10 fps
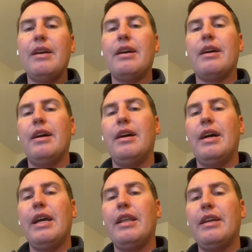
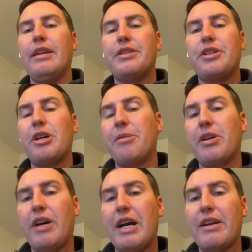and then determine
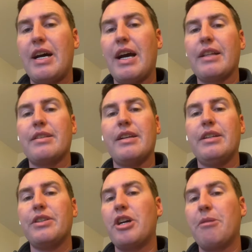cloud heights
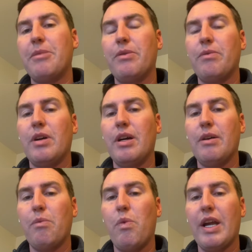and determine
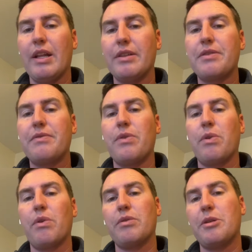winds
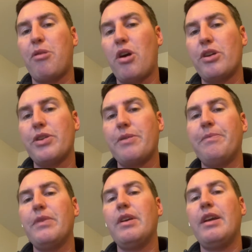for departure,
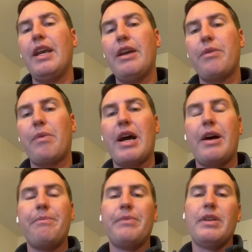en
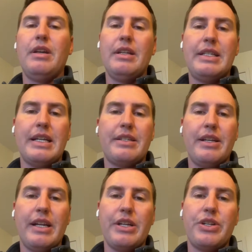route,
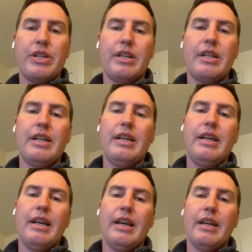destination,
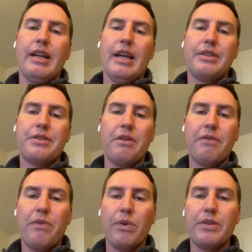and so
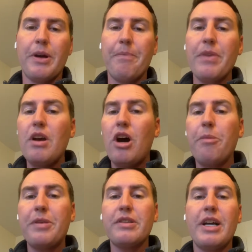forth. So
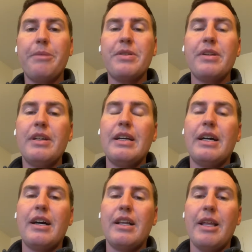hope this helps.
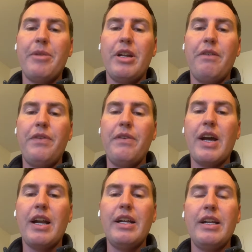Let me know if you've
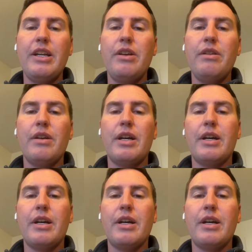got any